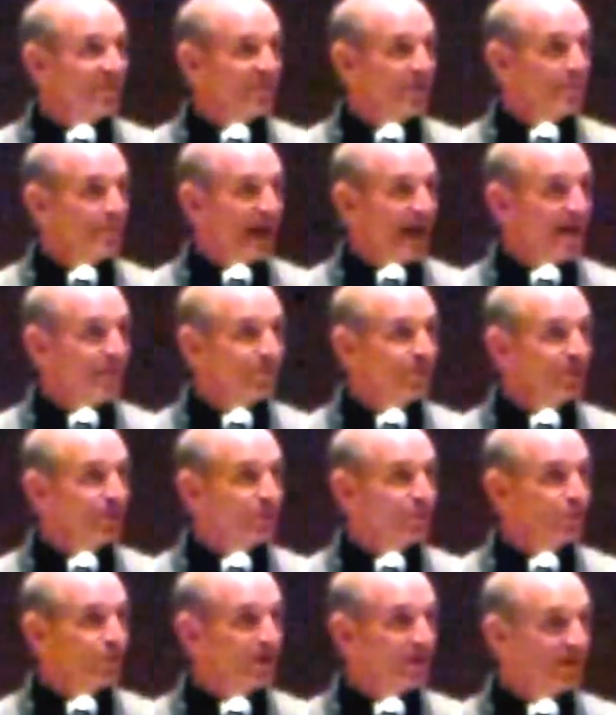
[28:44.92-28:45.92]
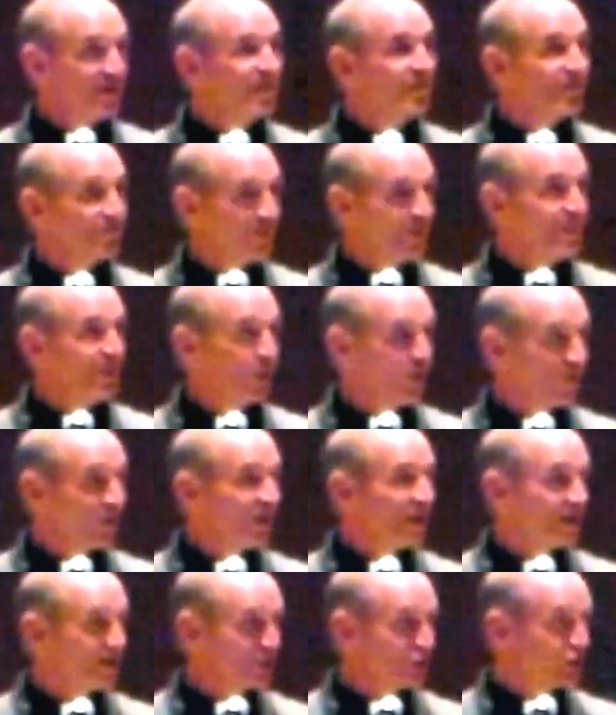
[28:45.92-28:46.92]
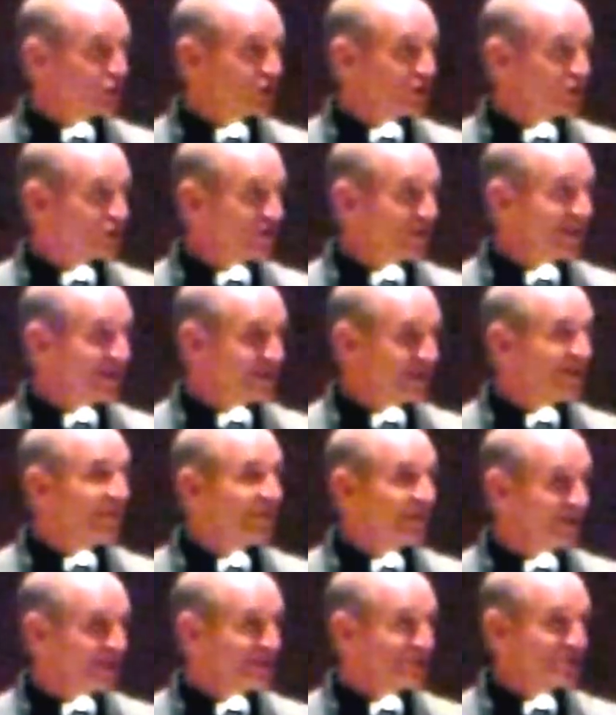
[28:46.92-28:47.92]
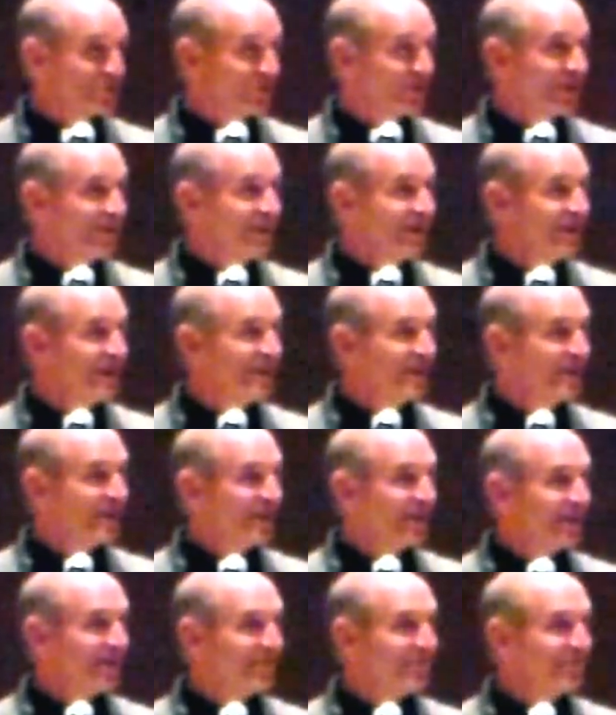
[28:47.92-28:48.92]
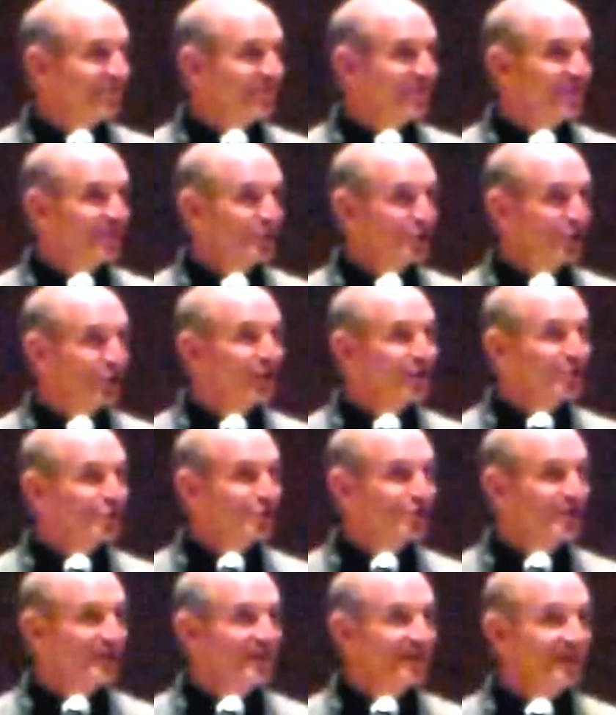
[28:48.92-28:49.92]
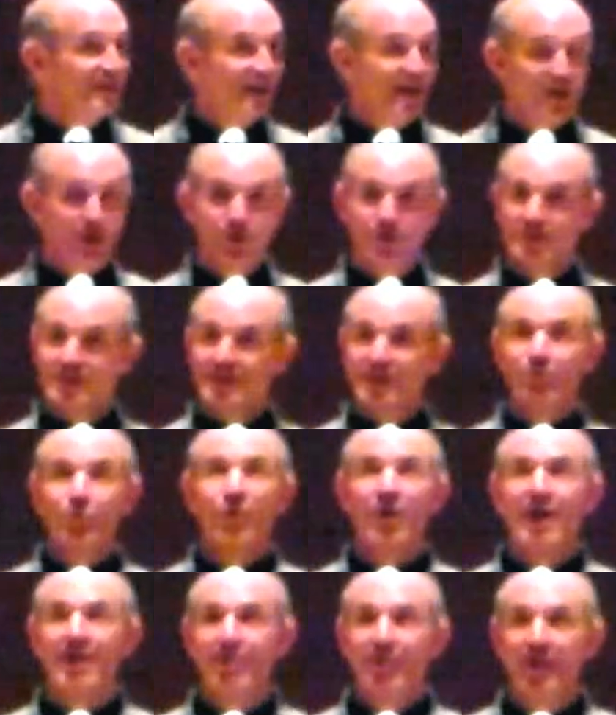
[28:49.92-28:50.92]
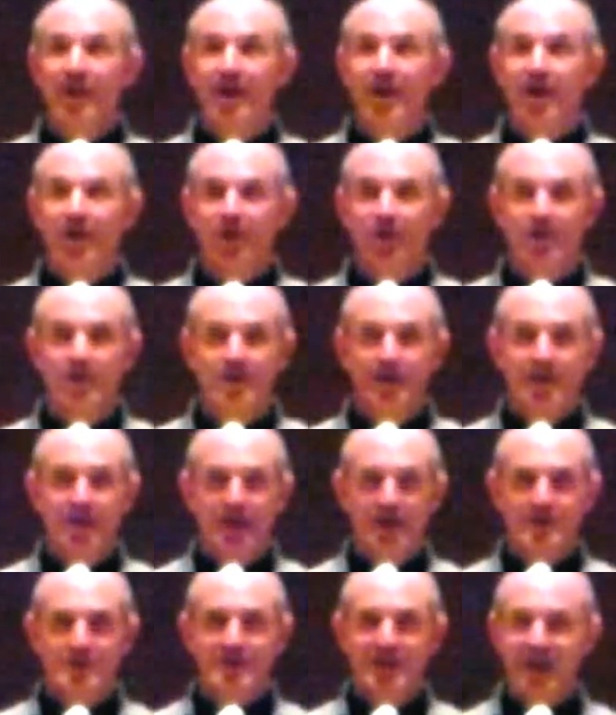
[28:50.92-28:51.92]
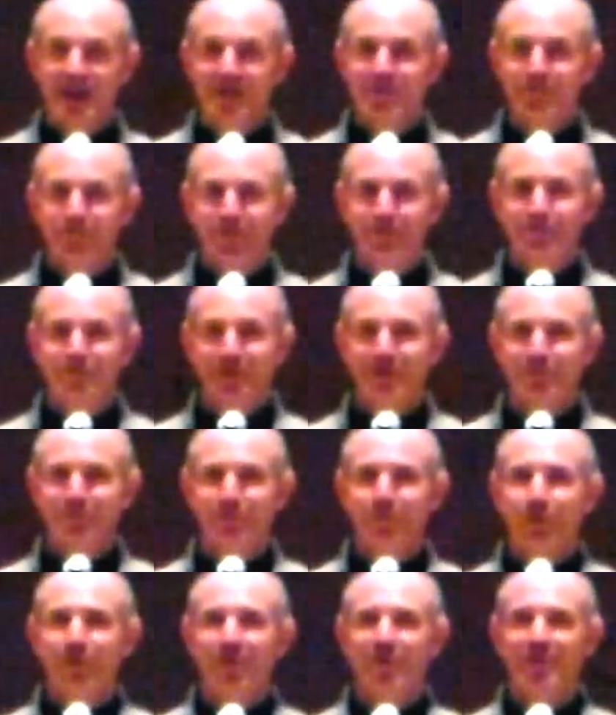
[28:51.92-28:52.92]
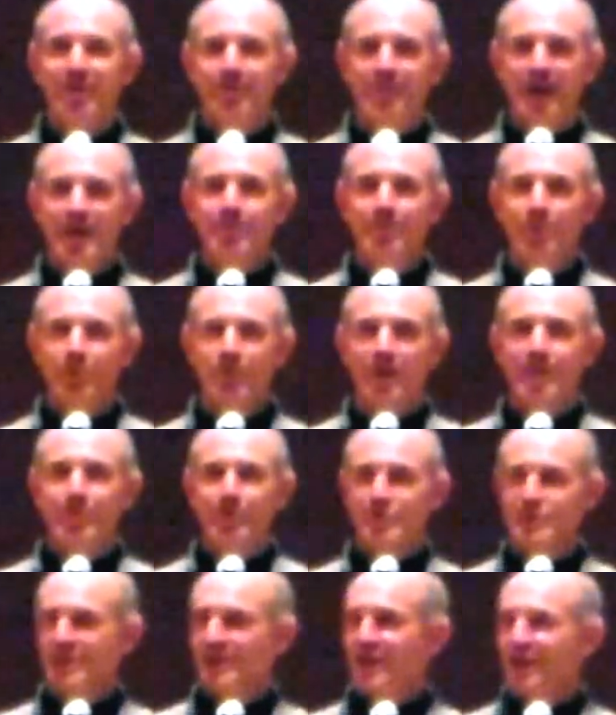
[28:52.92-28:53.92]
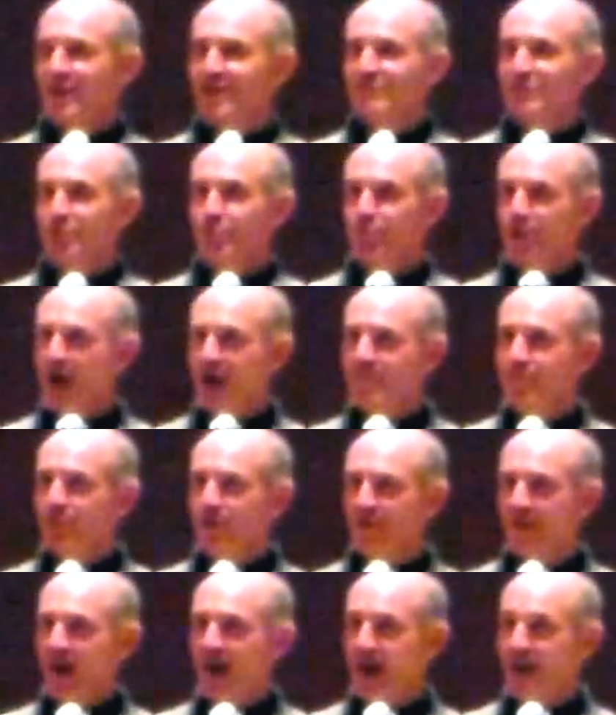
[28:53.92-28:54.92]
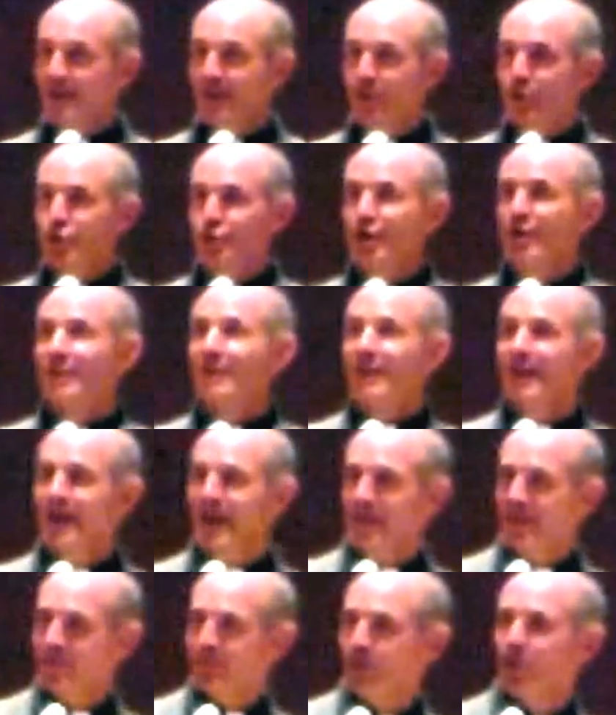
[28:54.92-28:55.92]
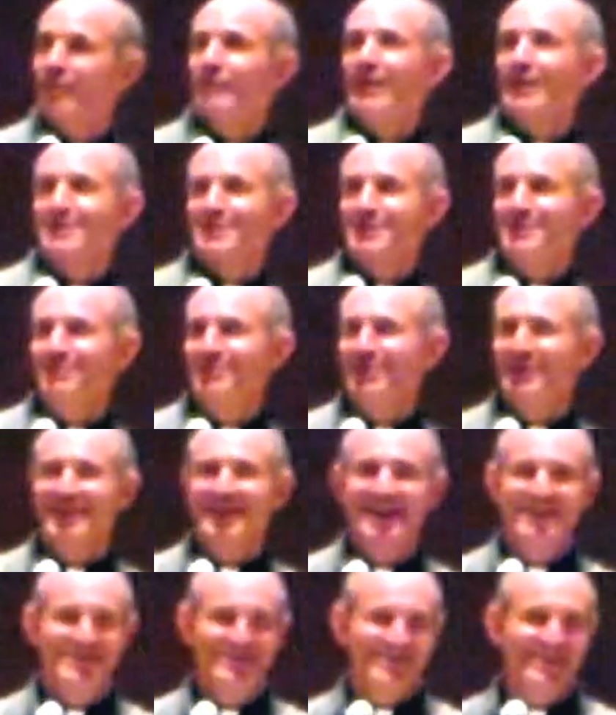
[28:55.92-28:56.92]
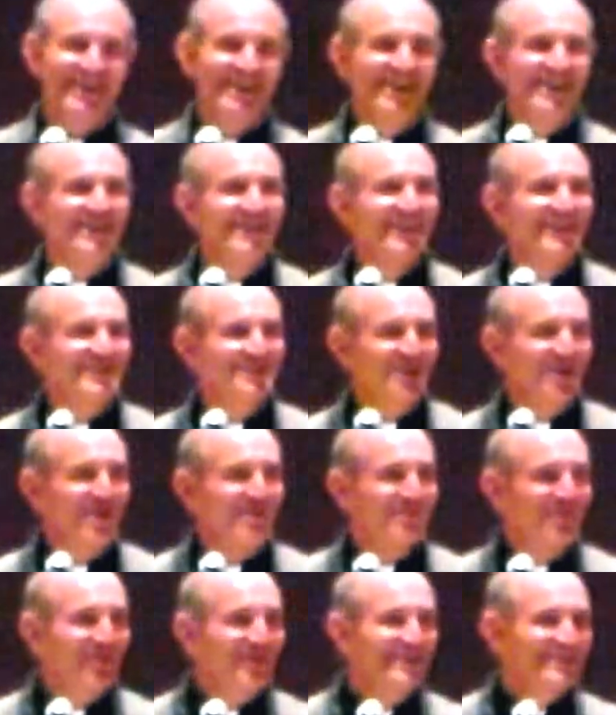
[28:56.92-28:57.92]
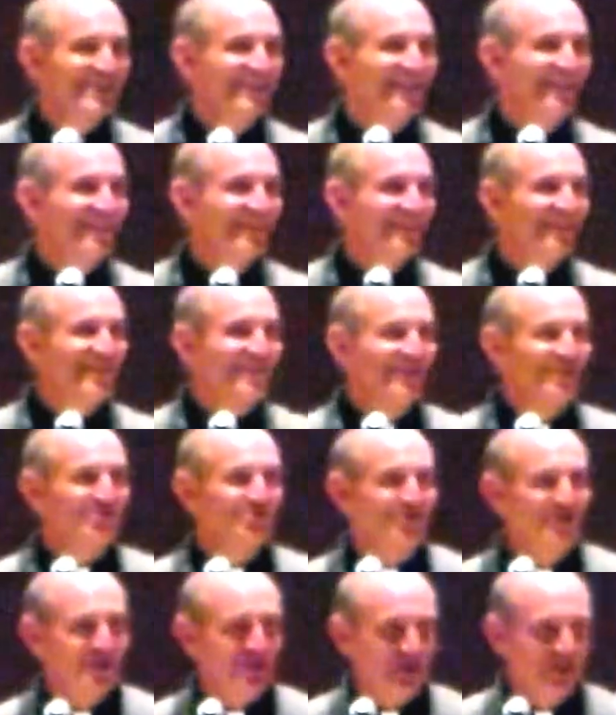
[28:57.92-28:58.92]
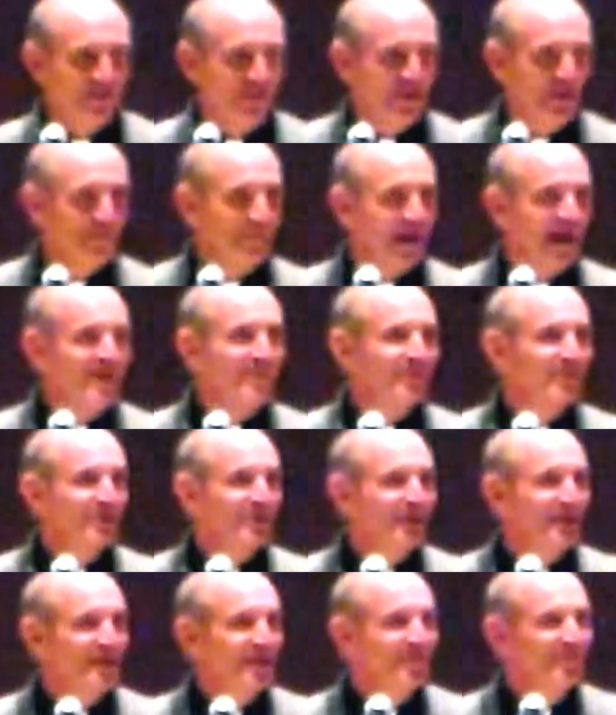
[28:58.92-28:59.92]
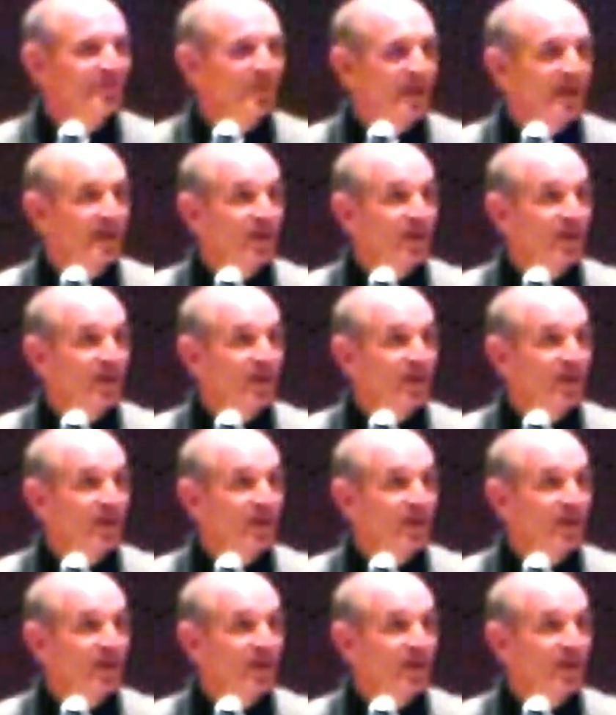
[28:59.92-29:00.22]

of the Bible written from the Orthodox Church, and they tell the history of the church, and you see right there. In 1054, the papal representatives arrived during the High Liturgy and laid the bull of excommunication. It's all printed in, in the introduction to their Bible, you know.